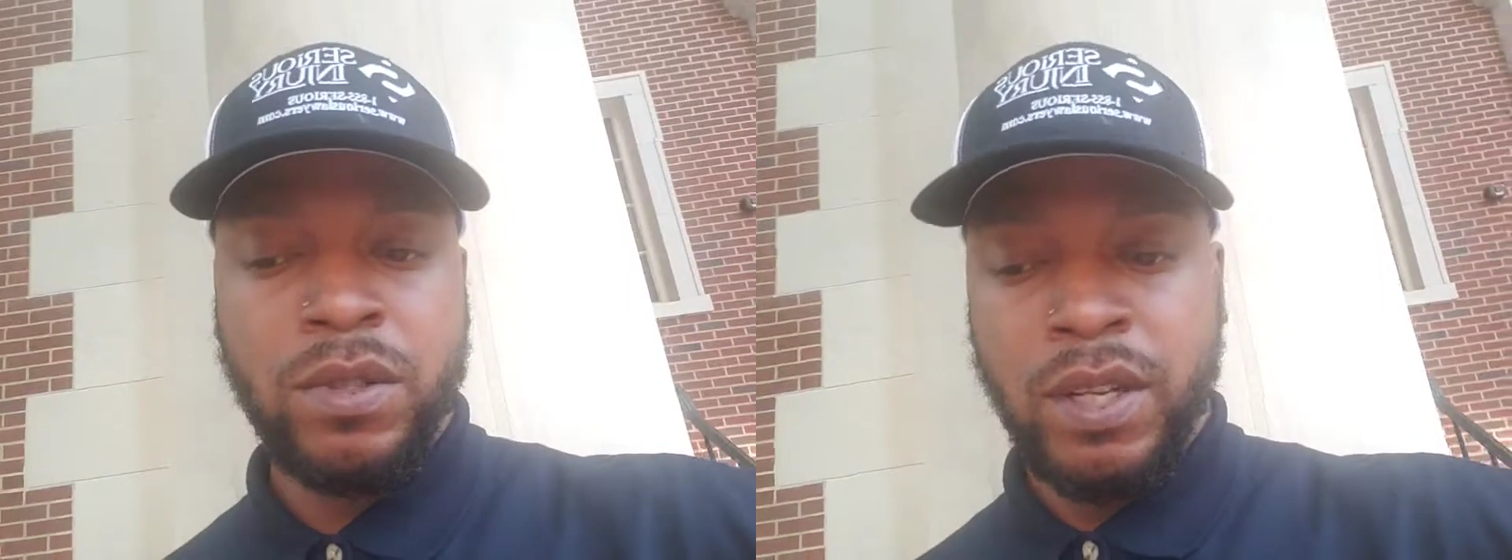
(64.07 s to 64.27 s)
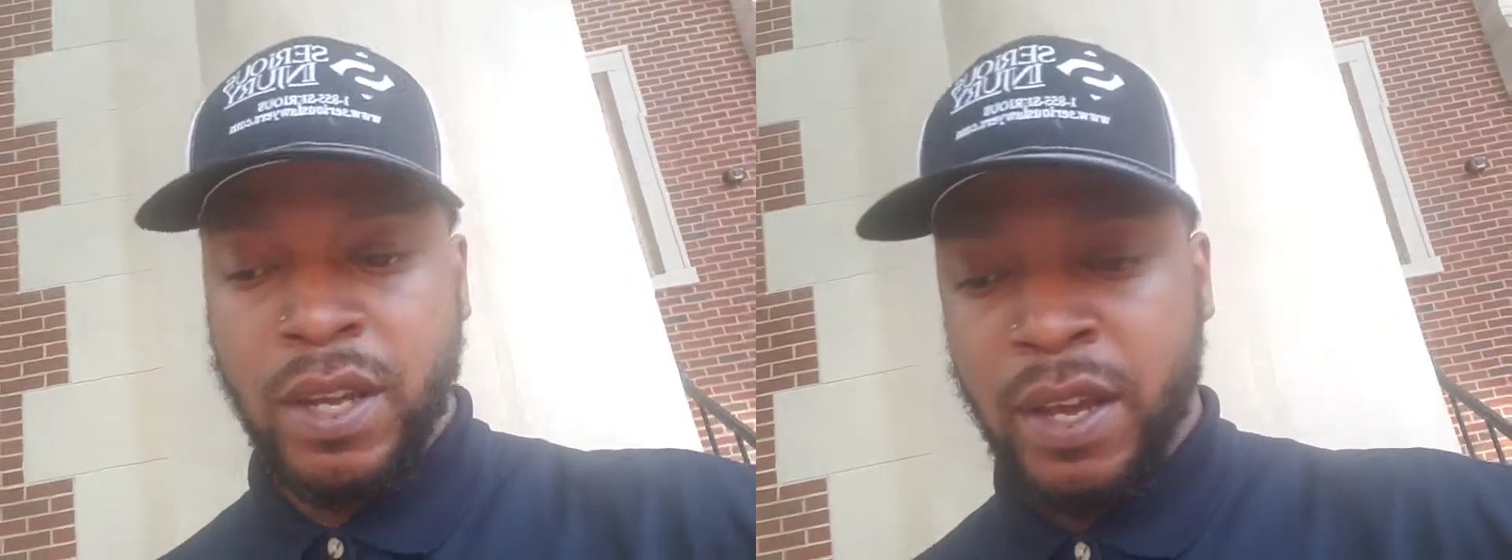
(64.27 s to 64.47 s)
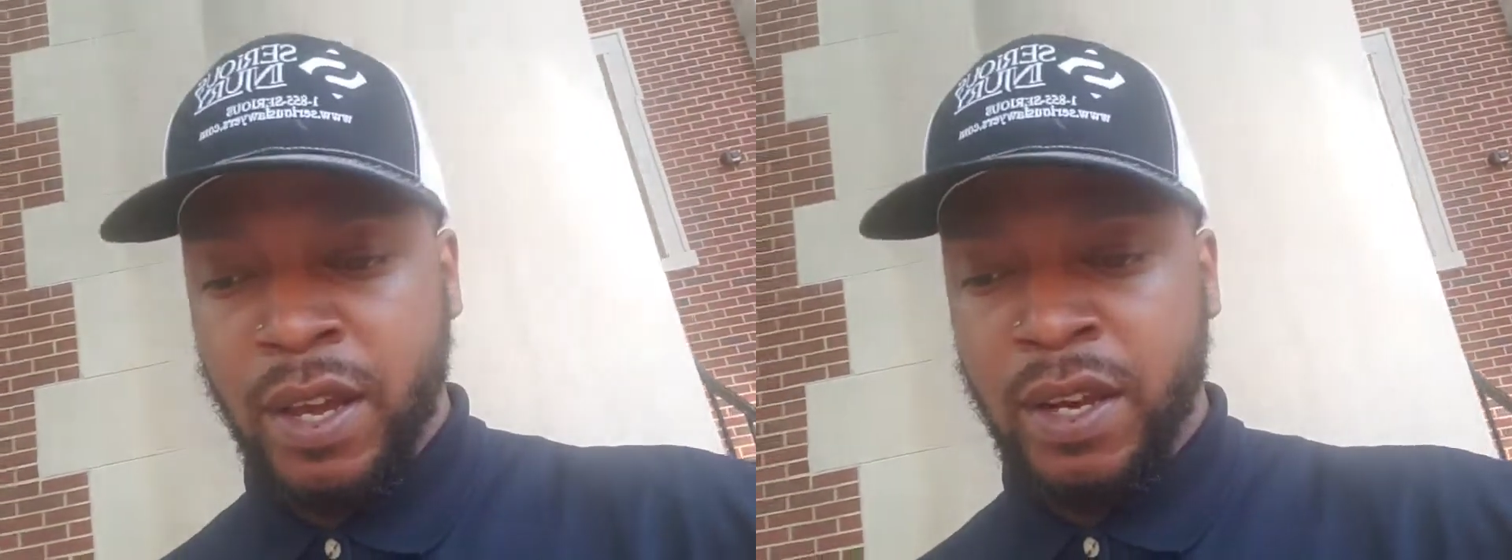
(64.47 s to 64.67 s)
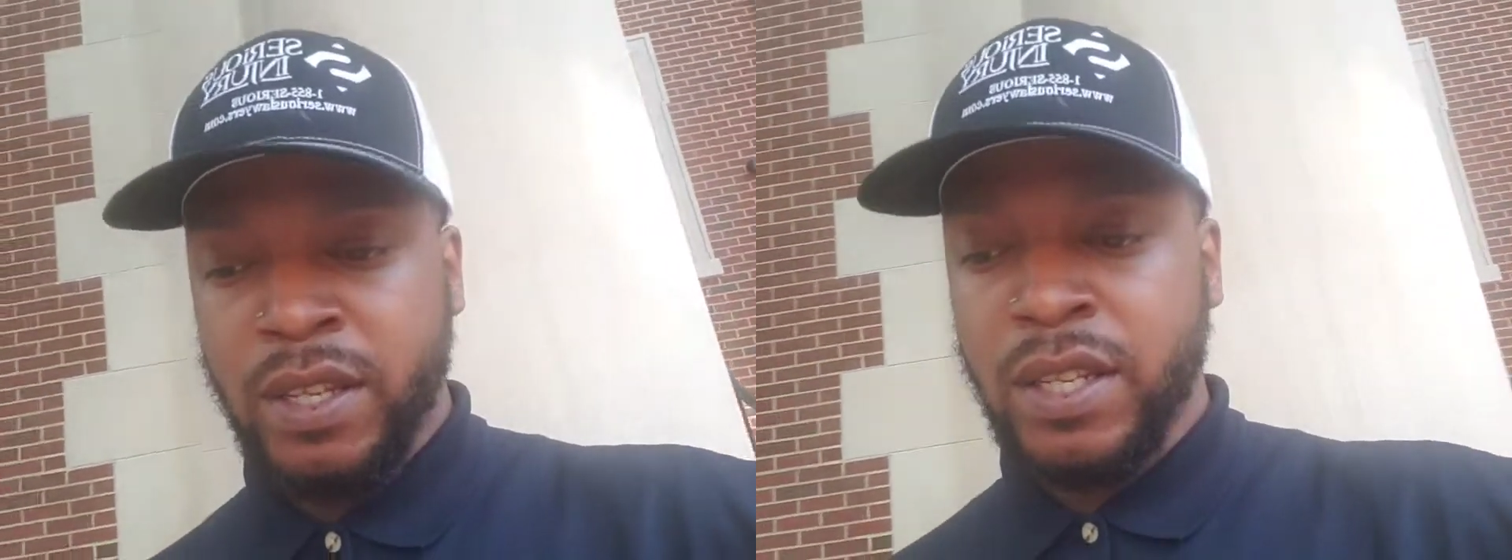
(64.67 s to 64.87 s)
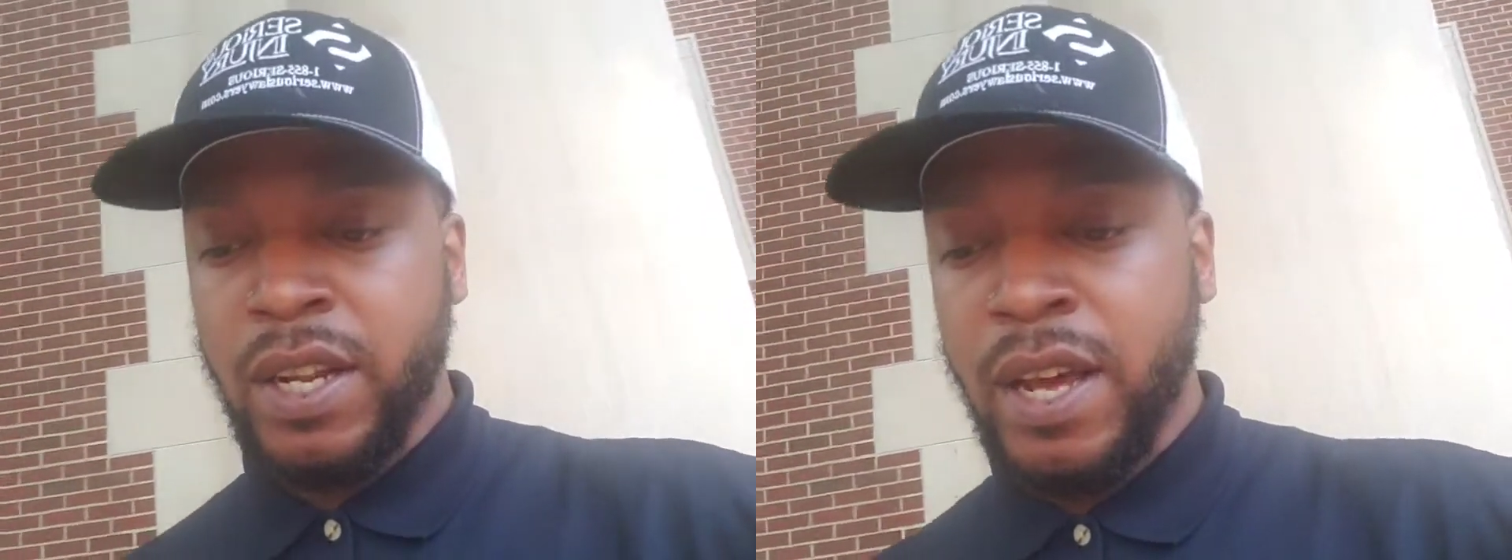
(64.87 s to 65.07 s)
land.
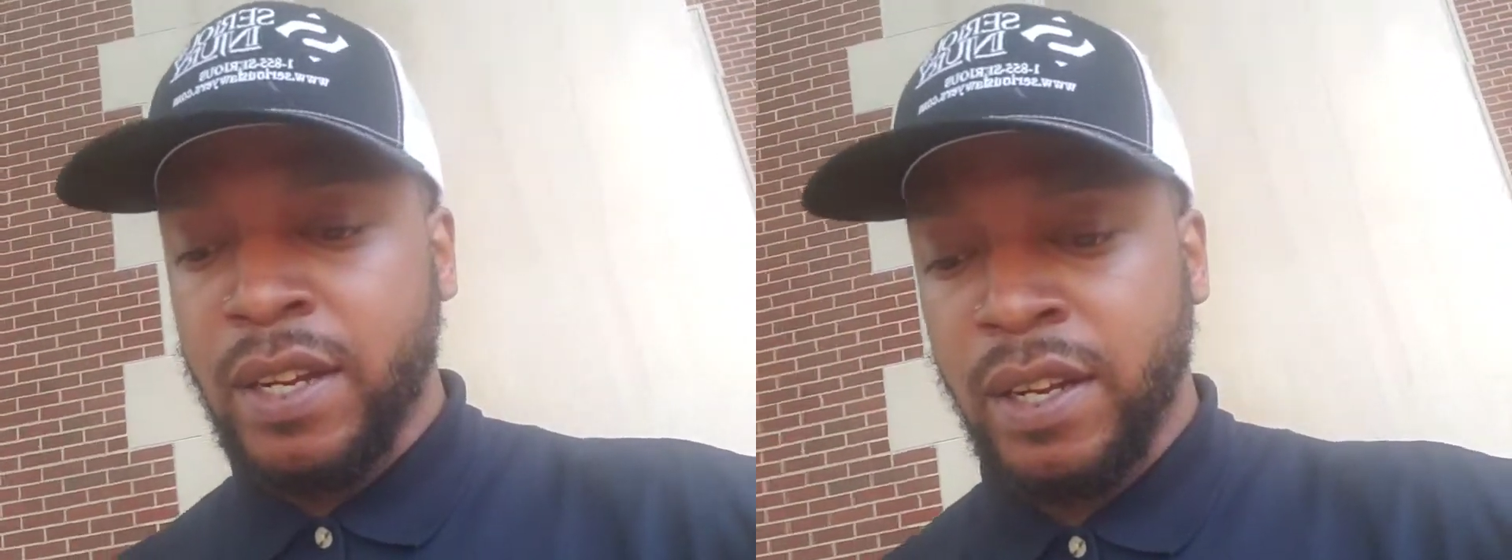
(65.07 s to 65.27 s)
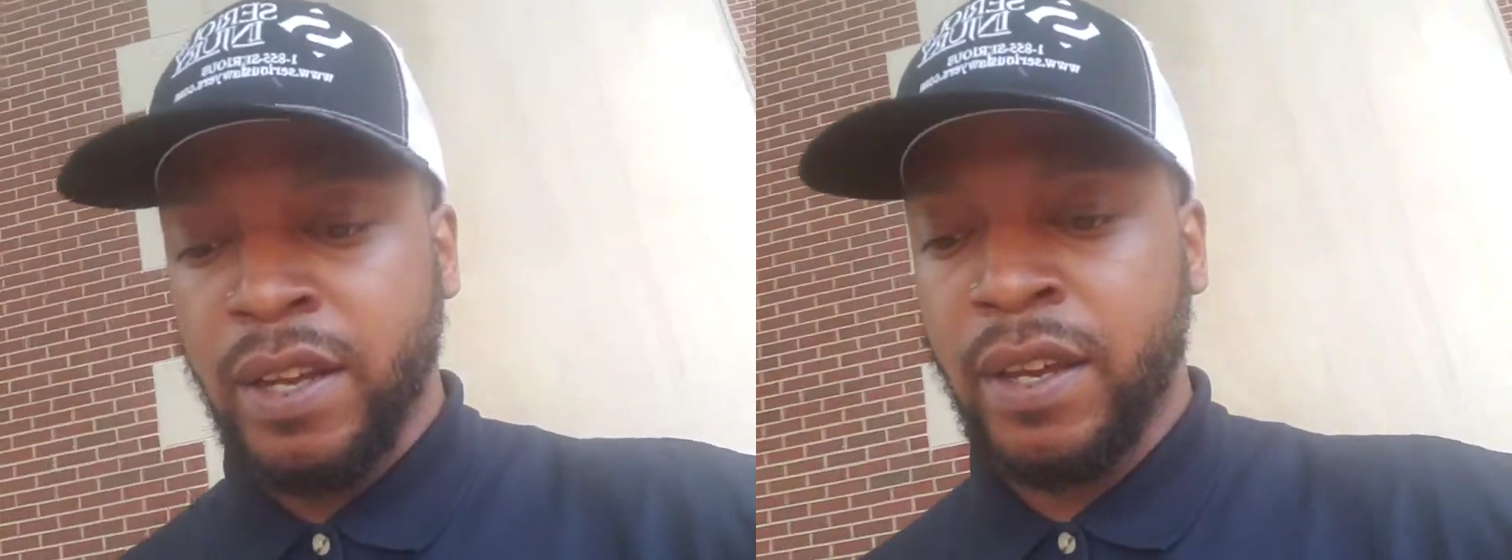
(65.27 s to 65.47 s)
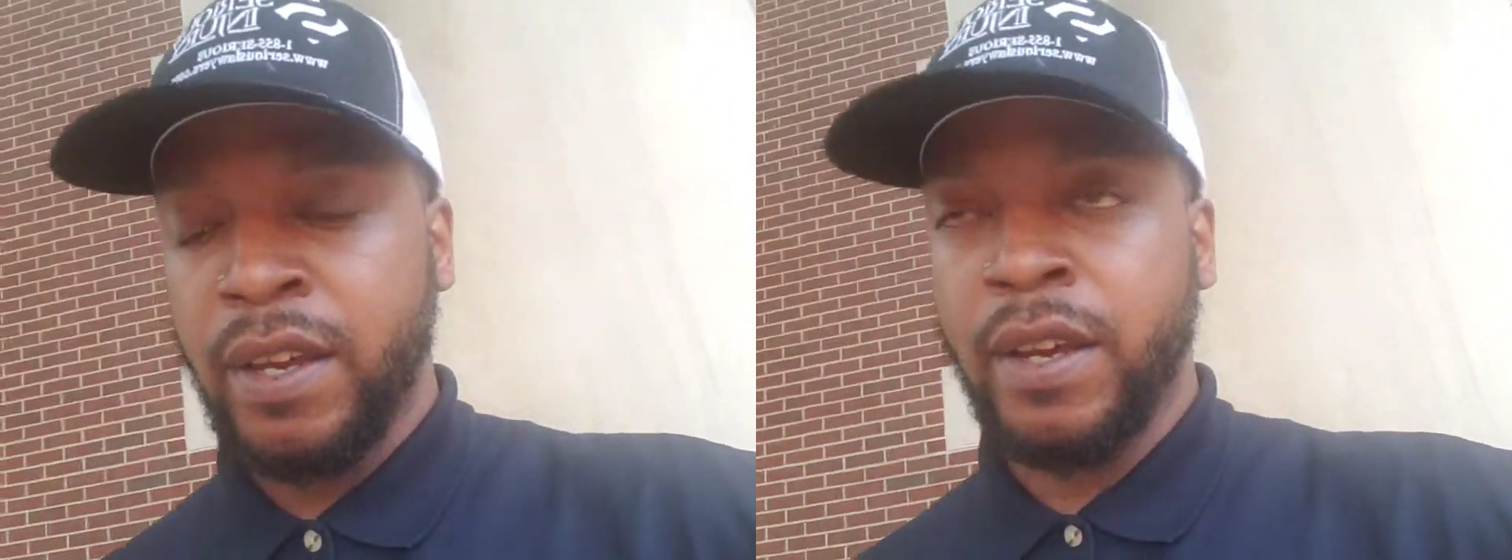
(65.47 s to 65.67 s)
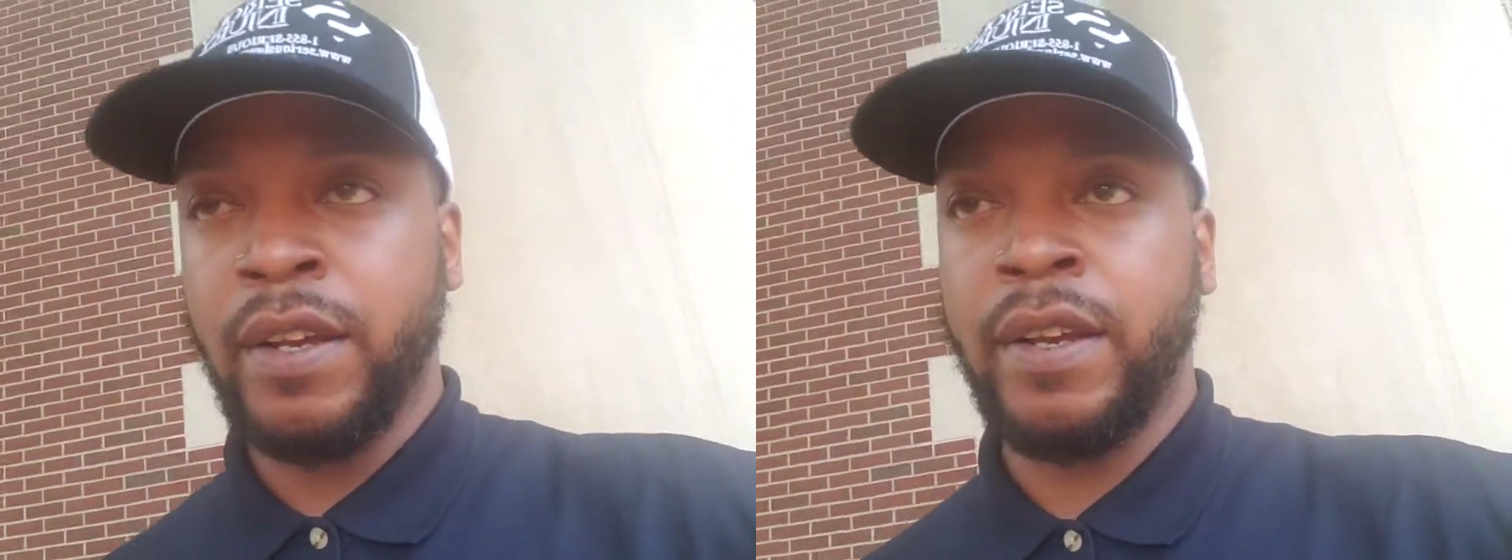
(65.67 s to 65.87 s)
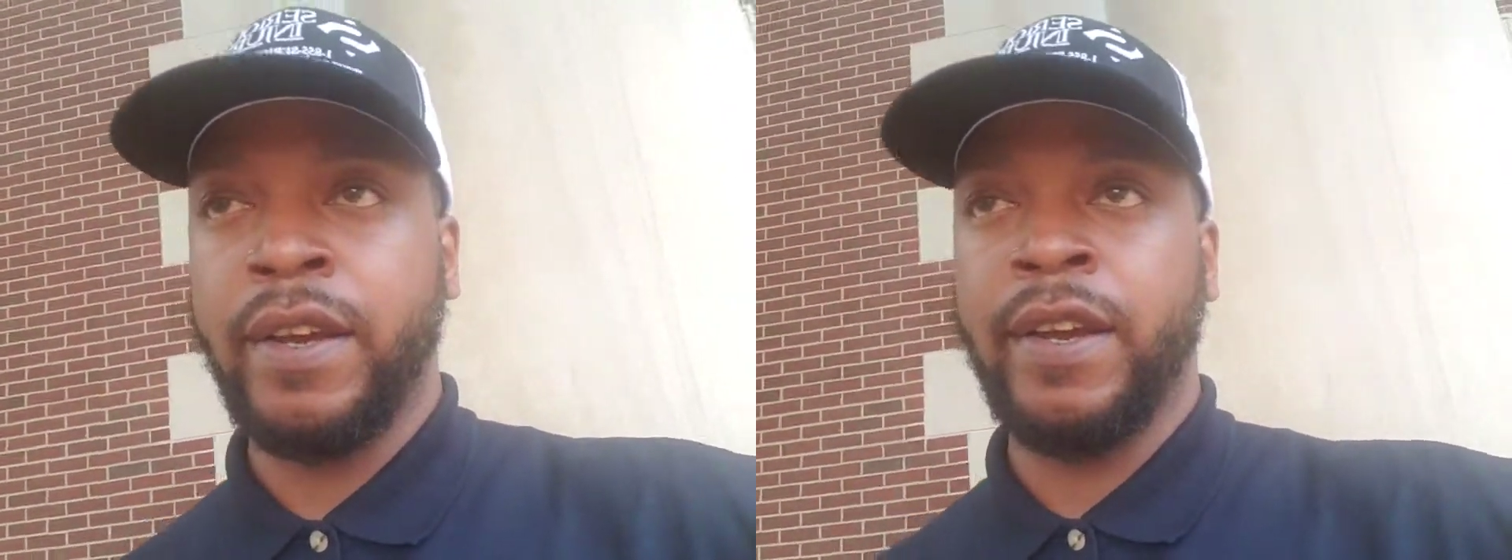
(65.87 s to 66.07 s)
It's a lot of land,
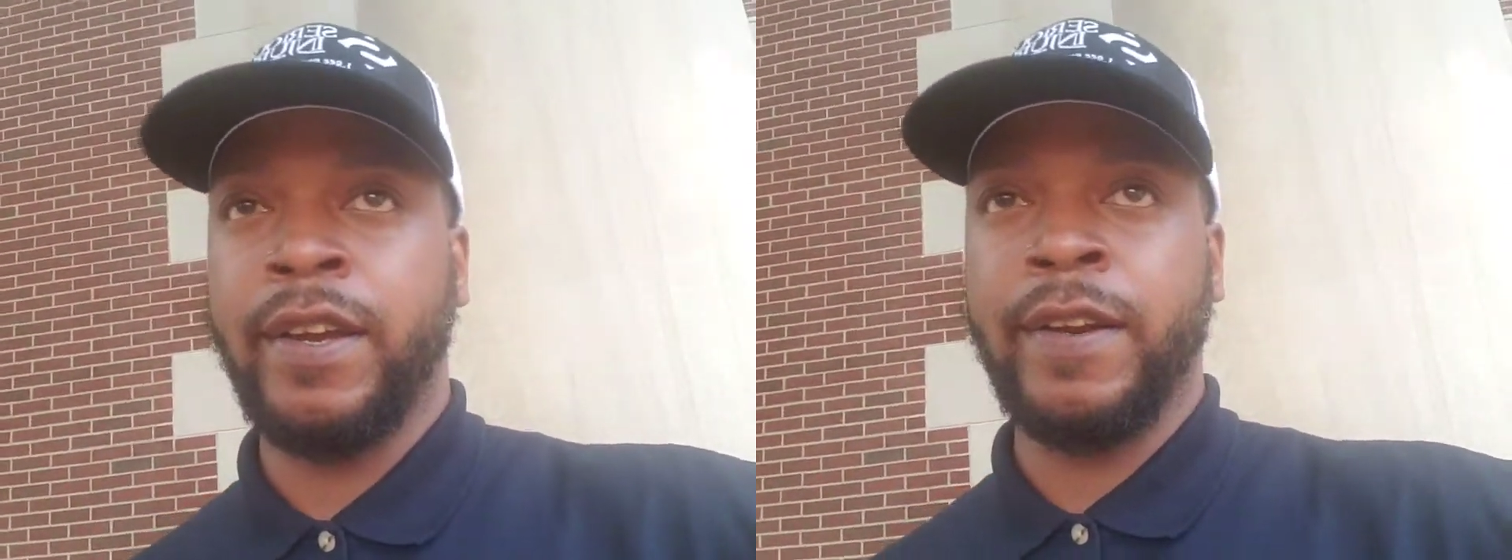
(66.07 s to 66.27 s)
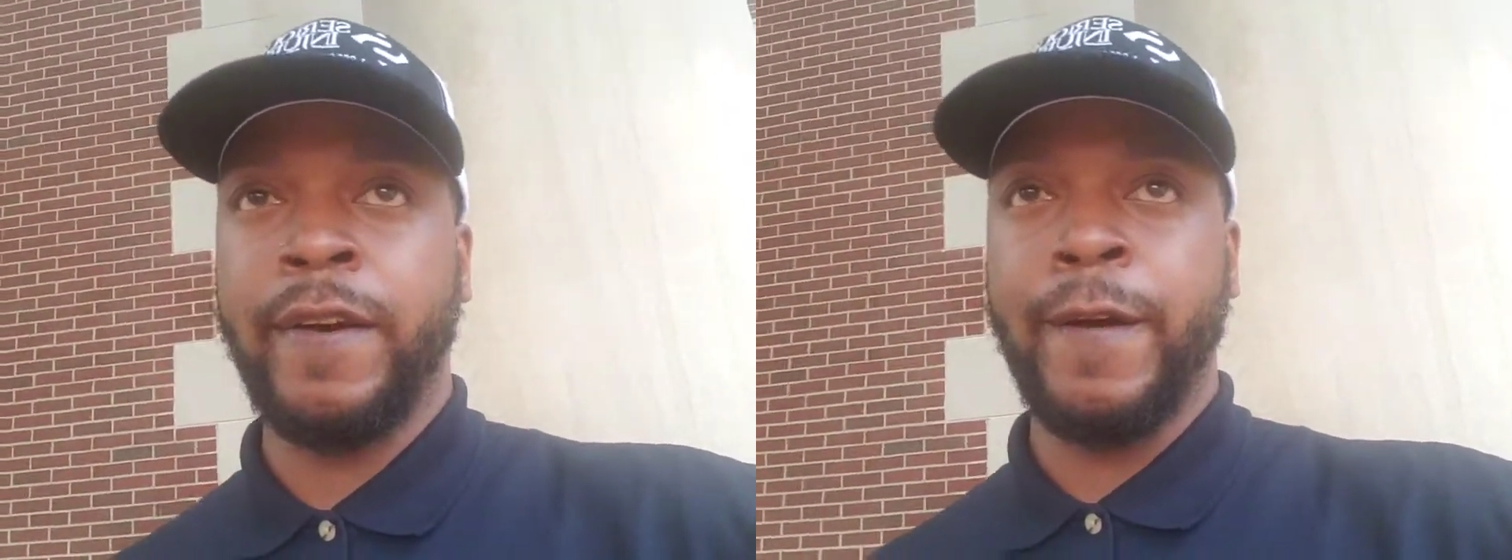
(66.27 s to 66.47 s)
and